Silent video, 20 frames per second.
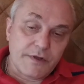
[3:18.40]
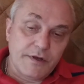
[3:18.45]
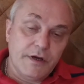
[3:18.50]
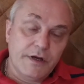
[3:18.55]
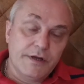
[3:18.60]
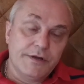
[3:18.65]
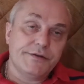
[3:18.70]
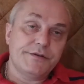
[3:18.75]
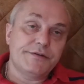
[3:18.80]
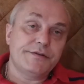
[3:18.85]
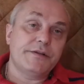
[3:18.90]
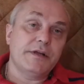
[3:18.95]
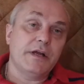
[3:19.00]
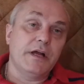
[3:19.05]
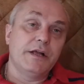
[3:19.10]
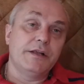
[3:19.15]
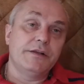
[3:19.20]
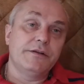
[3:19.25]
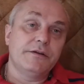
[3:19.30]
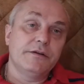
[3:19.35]

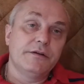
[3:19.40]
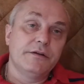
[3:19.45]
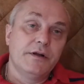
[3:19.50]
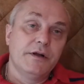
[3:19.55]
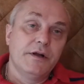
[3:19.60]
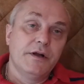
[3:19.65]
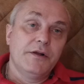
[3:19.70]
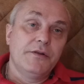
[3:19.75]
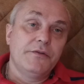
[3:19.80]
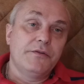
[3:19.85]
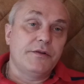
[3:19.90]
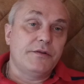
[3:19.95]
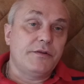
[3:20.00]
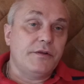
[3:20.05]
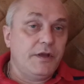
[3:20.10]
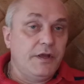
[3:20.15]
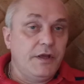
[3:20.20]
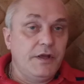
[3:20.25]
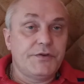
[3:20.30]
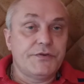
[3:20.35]
understand that
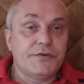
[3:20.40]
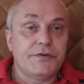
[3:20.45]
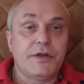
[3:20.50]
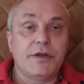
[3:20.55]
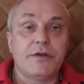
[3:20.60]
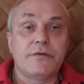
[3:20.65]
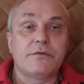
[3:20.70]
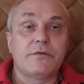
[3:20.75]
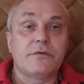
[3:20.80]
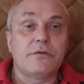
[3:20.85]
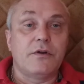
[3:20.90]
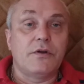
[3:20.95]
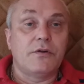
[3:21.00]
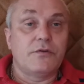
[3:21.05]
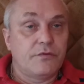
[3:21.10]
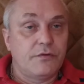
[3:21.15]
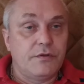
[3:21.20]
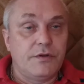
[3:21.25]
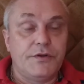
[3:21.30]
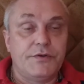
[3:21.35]
each and every
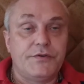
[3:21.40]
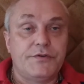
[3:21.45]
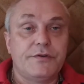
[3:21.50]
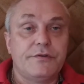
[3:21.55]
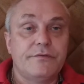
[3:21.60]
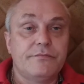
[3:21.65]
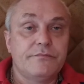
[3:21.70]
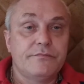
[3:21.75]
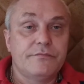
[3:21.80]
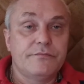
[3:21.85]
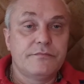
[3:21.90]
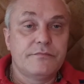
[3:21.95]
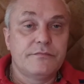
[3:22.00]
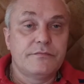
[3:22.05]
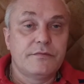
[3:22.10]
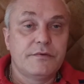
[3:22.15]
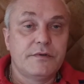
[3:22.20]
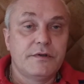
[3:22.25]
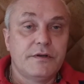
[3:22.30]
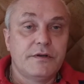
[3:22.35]
religion
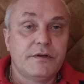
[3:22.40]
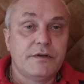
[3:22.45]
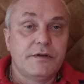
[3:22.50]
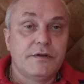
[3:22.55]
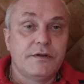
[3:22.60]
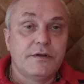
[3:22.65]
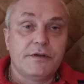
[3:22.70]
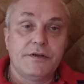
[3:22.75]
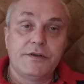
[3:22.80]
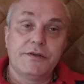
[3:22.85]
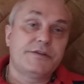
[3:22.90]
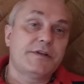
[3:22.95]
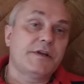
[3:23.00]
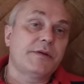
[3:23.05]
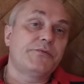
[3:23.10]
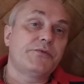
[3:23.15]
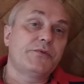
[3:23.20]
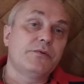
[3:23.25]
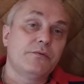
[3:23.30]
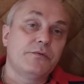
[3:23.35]
is
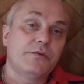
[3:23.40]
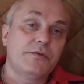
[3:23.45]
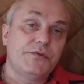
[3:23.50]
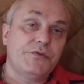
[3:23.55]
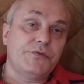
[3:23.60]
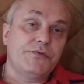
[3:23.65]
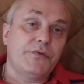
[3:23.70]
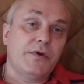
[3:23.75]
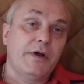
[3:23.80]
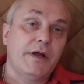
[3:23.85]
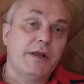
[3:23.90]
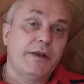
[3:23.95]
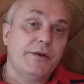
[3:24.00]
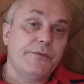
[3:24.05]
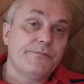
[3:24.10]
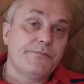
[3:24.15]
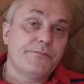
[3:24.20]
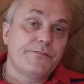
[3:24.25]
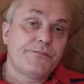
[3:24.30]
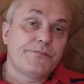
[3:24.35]
absolutely
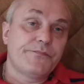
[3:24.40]
divine.